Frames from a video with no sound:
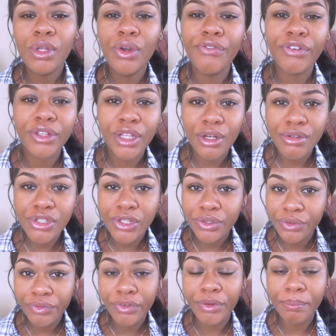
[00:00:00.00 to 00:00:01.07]
for those
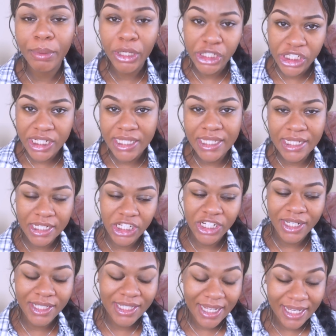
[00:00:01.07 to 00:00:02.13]
who've purchased
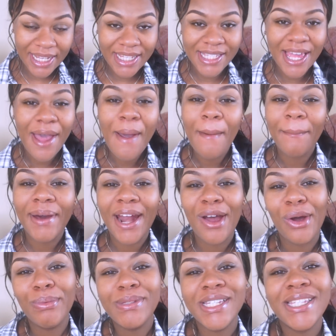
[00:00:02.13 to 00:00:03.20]
tickets. But
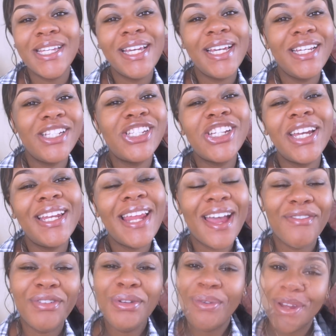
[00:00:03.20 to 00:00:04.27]
I hope to see each and
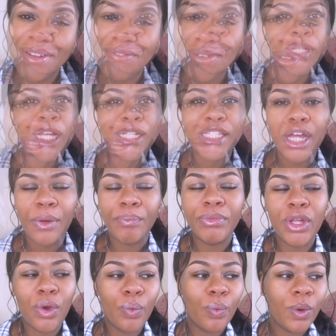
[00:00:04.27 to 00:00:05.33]
every one of you there. So
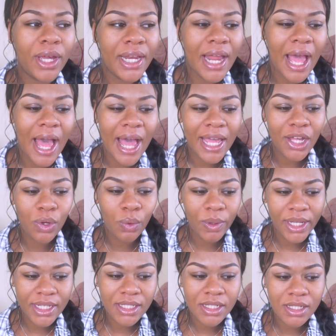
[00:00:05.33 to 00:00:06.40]
when I
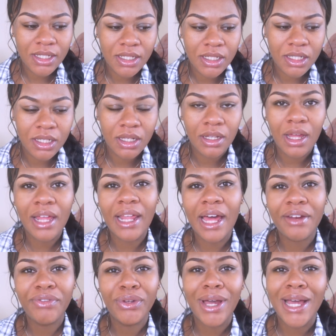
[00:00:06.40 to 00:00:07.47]
quit, a
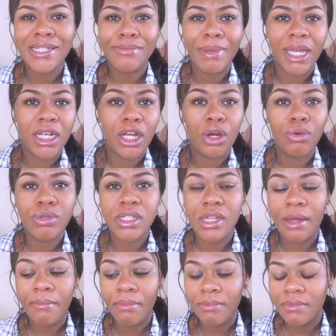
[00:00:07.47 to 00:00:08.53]
lot of you guys may know,
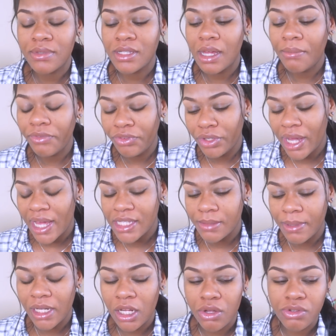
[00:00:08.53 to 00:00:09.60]
some, some of you guys
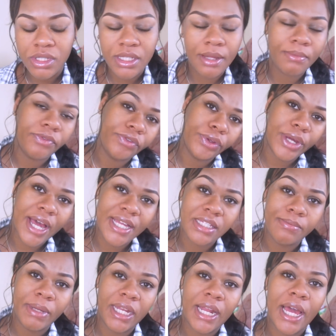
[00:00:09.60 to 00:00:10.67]
may know, some of you
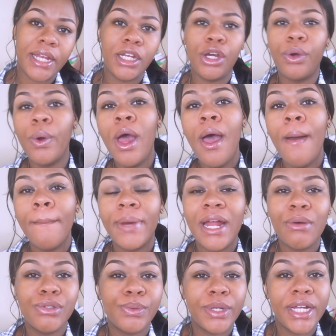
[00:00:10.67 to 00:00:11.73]
guys may not know. But
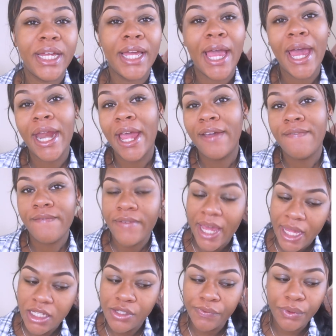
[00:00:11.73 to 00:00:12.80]
I was working at a
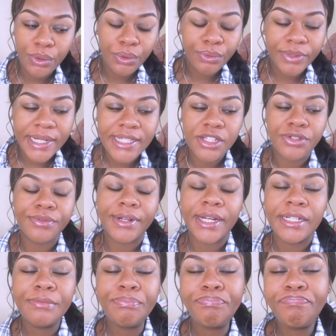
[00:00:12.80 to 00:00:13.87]
fast food
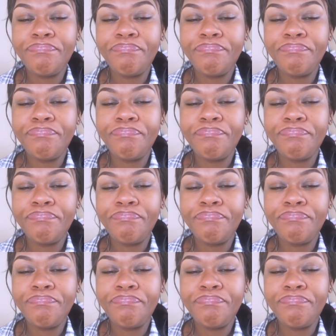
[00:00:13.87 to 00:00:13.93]
restaurant.